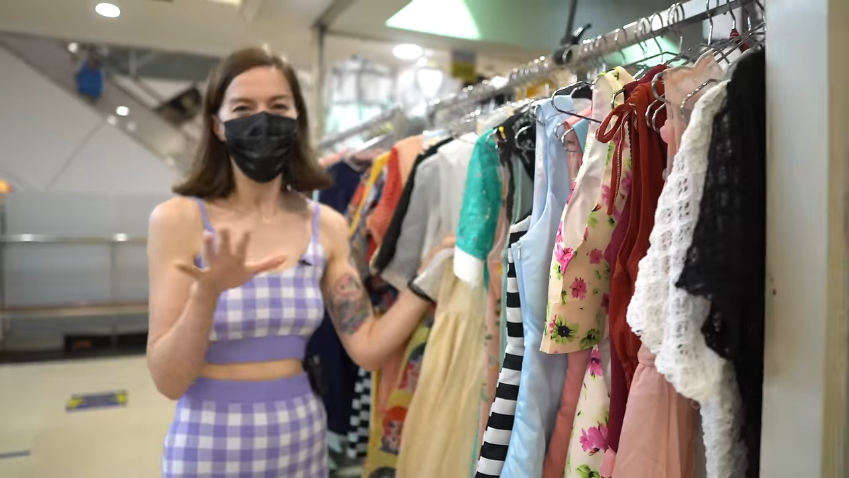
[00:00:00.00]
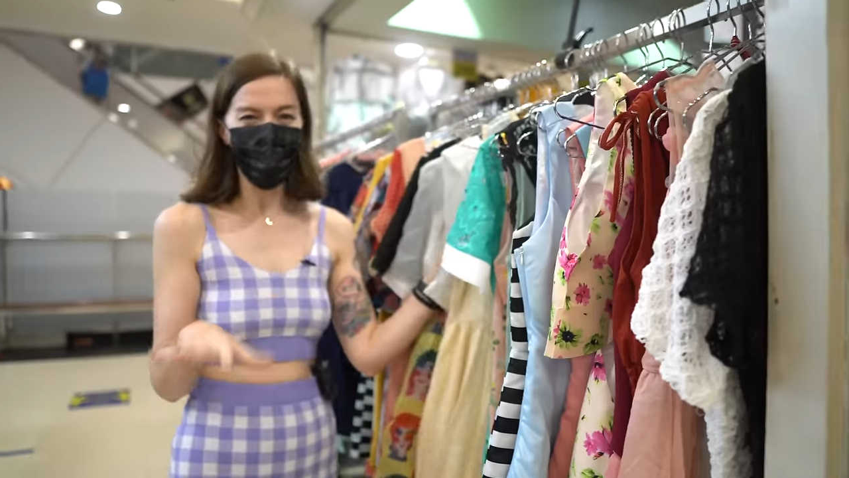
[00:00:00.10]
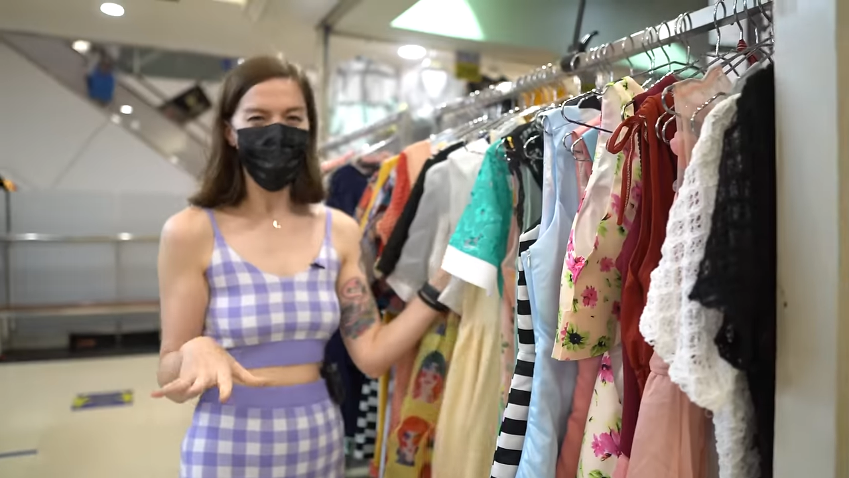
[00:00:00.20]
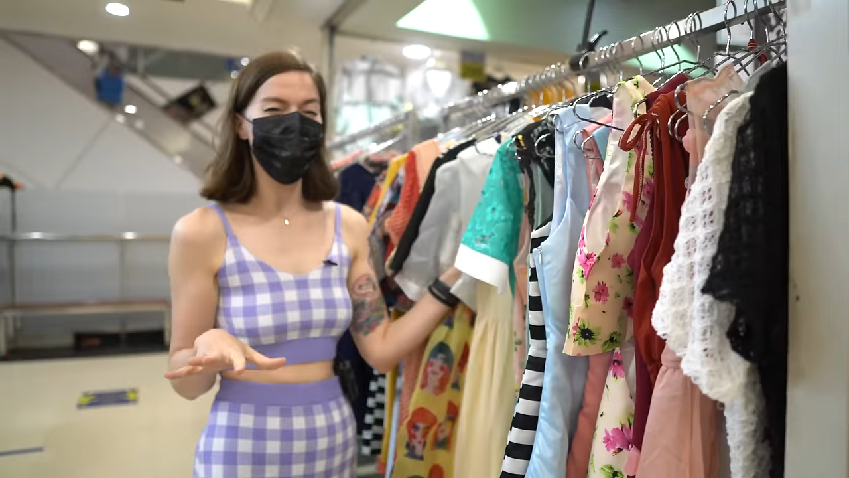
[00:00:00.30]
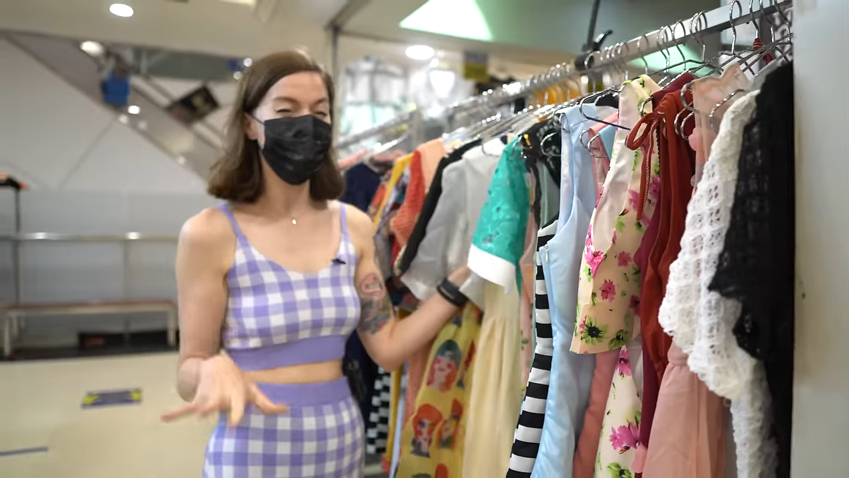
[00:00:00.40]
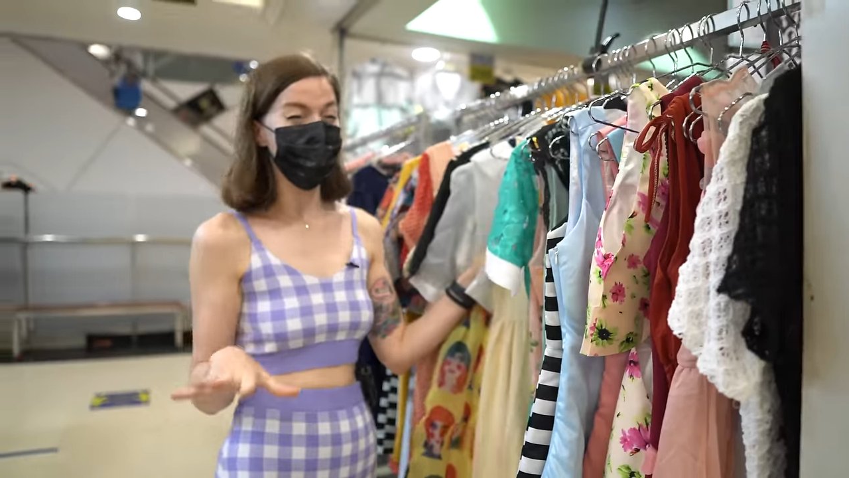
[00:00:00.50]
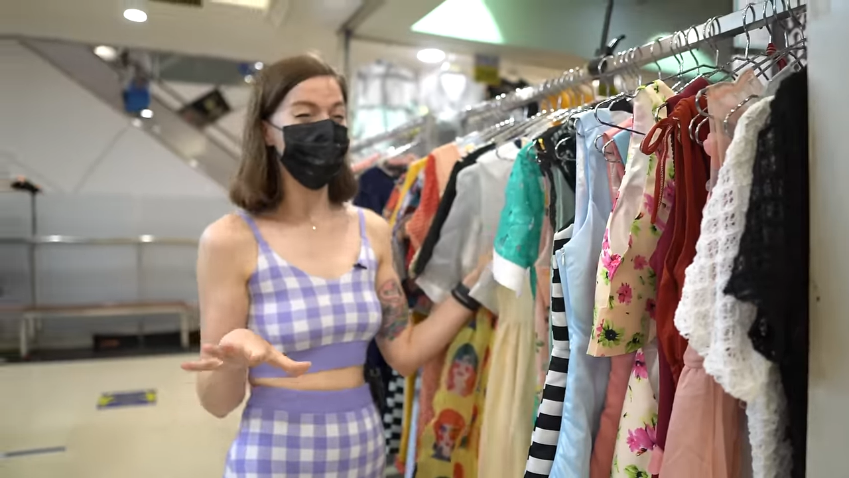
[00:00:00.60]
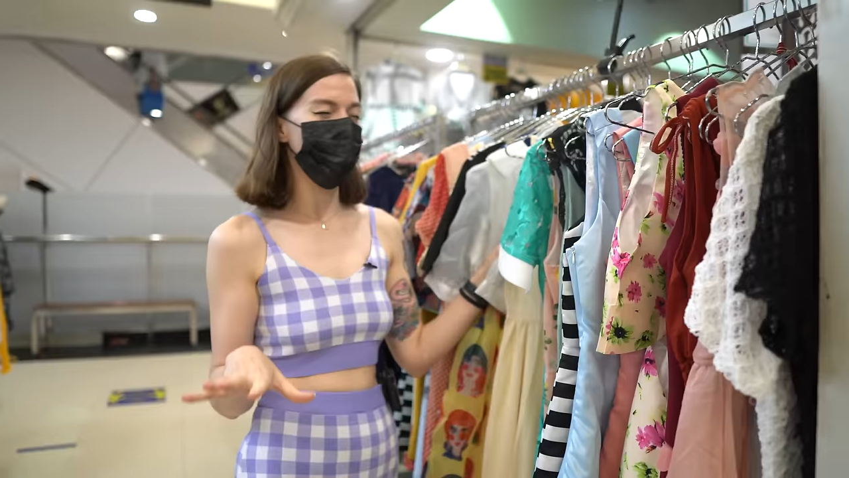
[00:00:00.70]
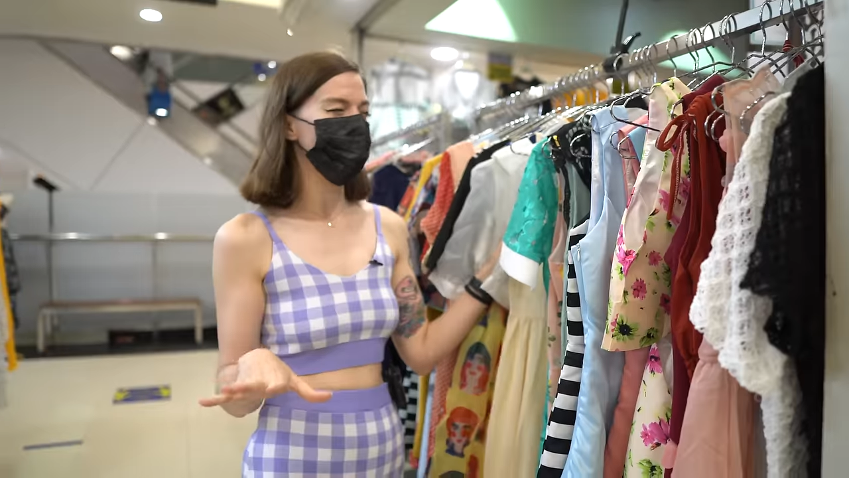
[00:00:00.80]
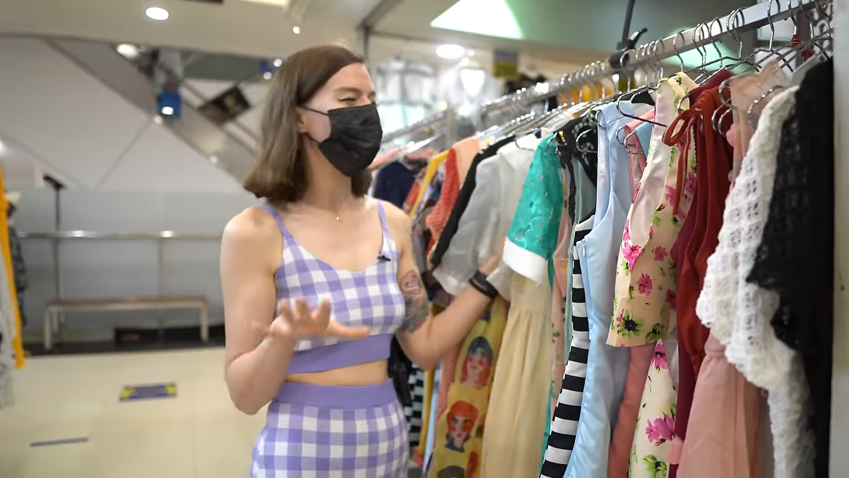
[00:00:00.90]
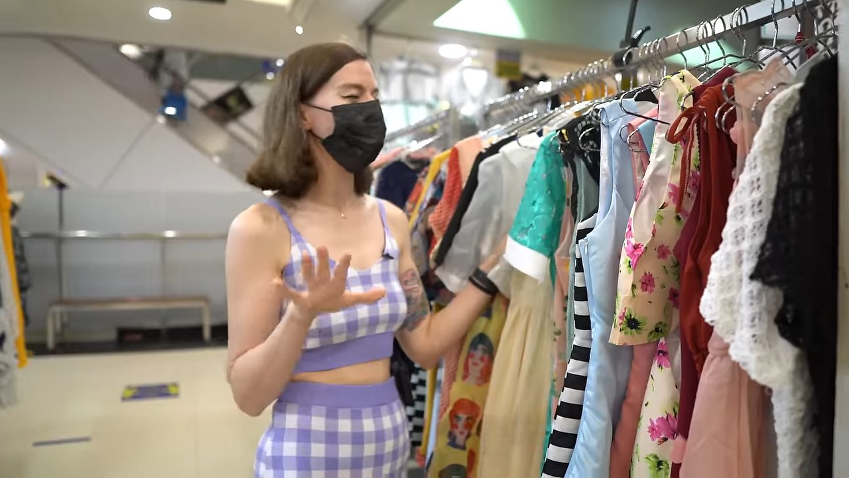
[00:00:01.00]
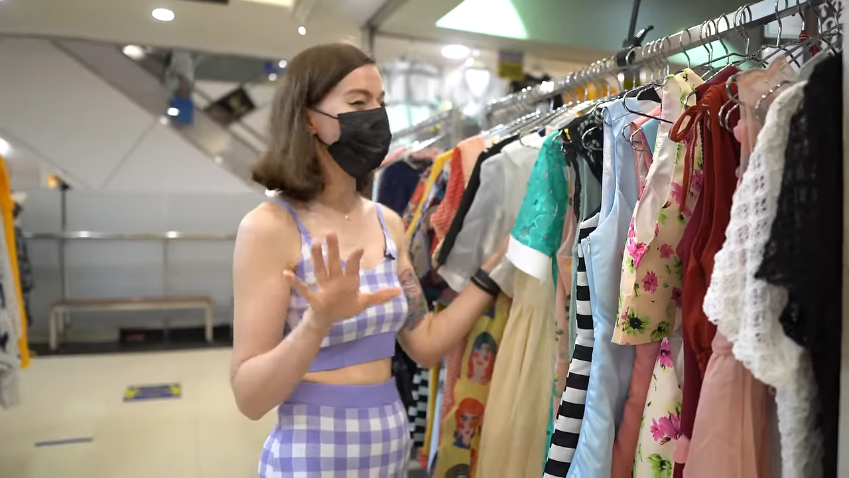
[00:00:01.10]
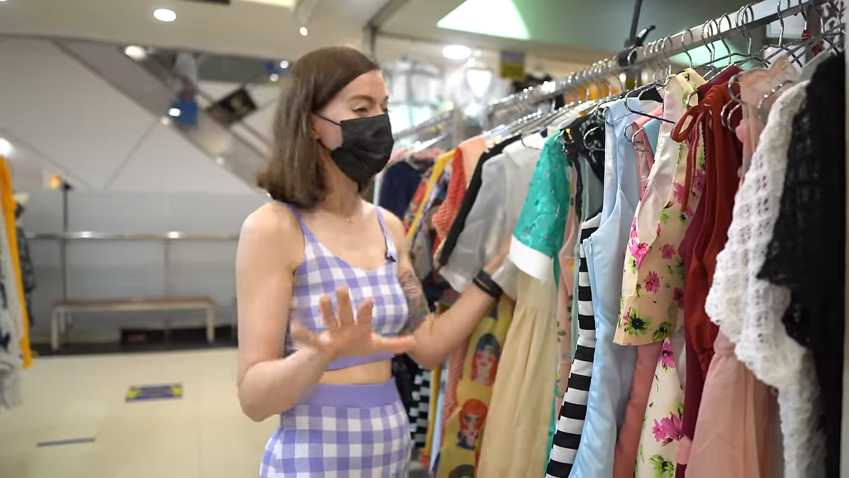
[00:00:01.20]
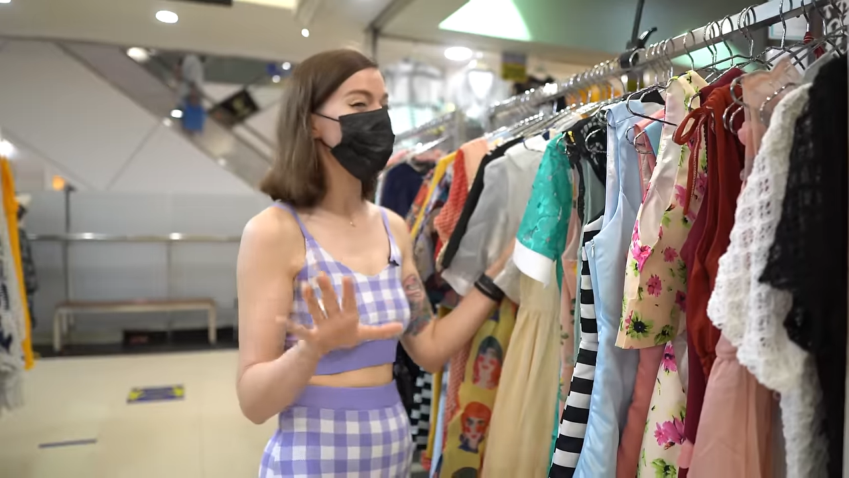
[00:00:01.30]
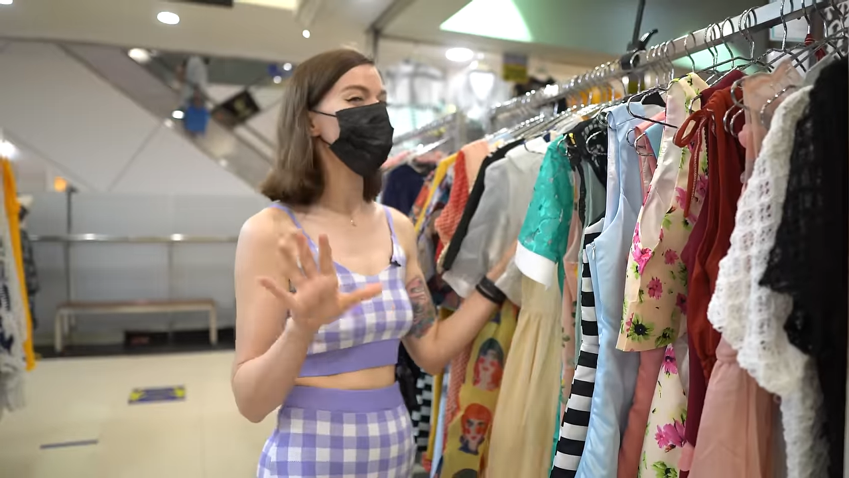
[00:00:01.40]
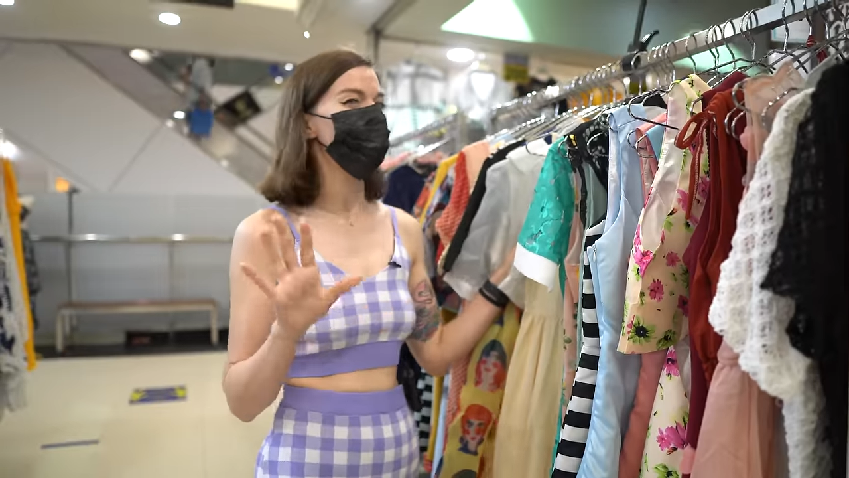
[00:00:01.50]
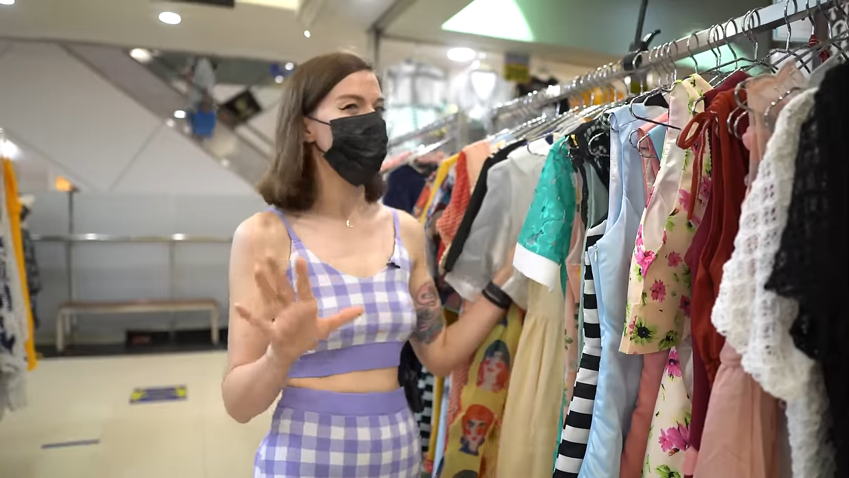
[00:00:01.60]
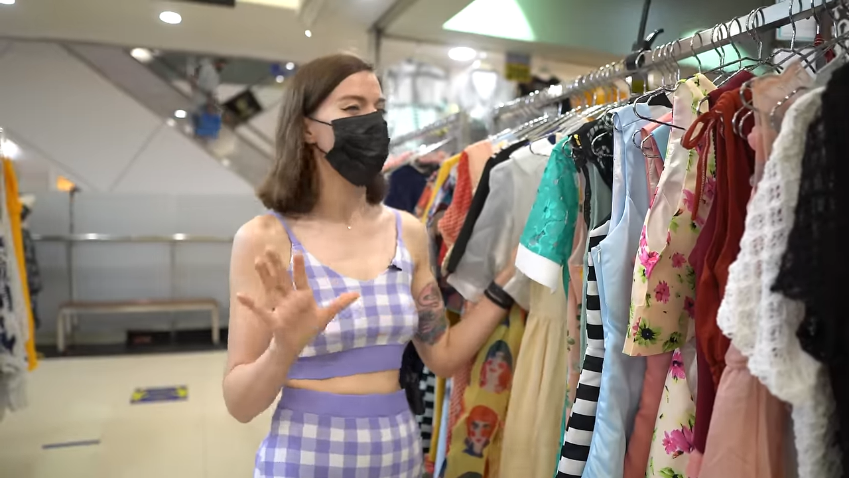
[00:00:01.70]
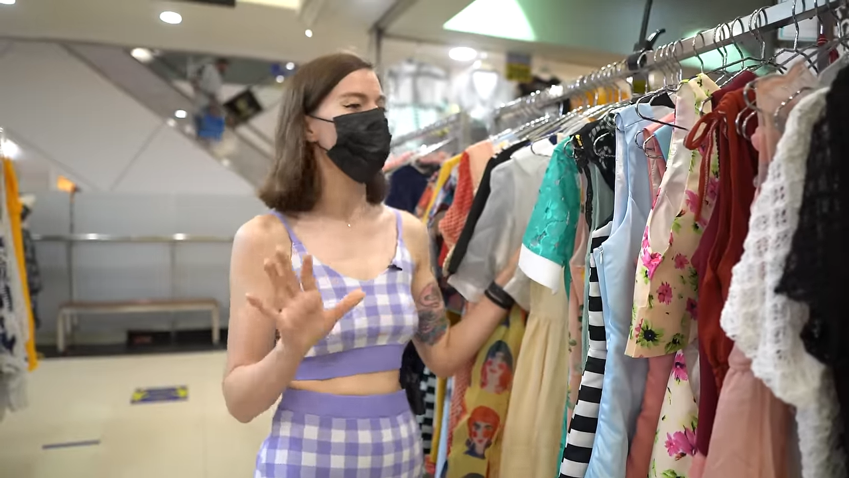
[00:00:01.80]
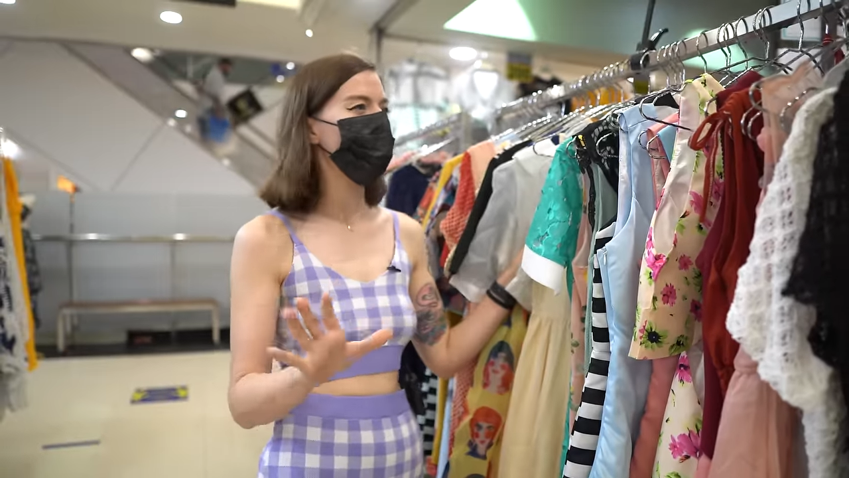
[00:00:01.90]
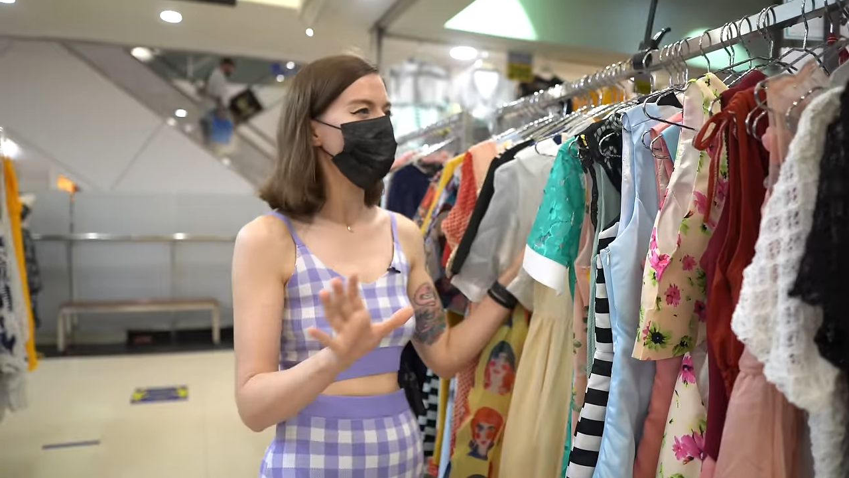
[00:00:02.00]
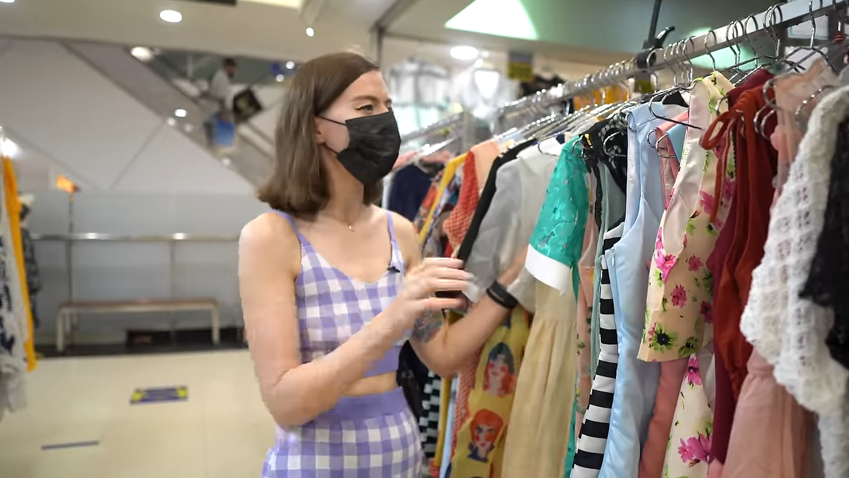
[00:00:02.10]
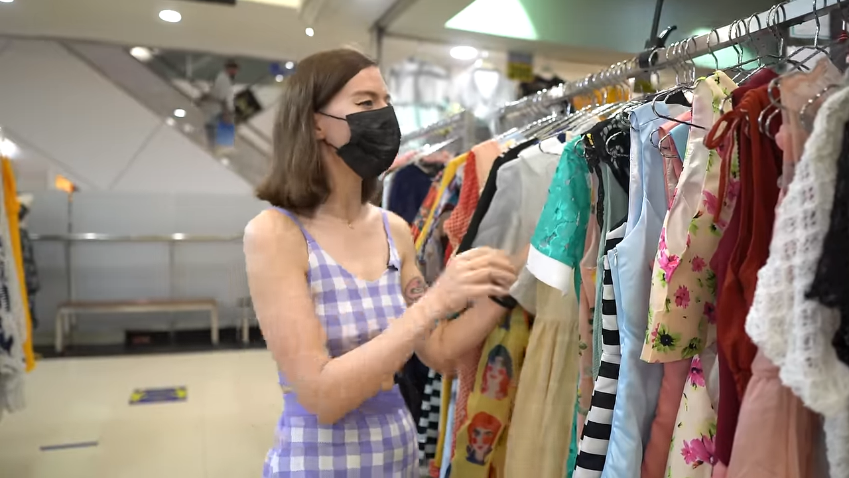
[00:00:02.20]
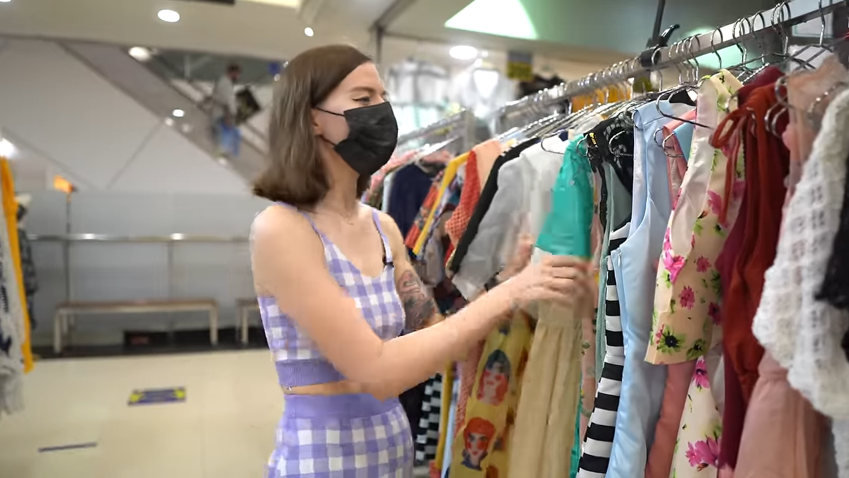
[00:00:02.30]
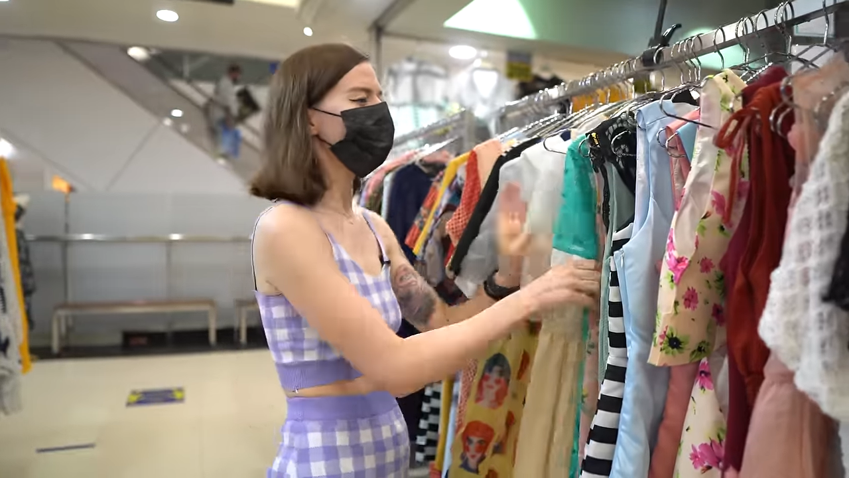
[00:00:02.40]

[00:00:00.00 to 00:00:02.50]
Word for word: I always really love a good strong collar.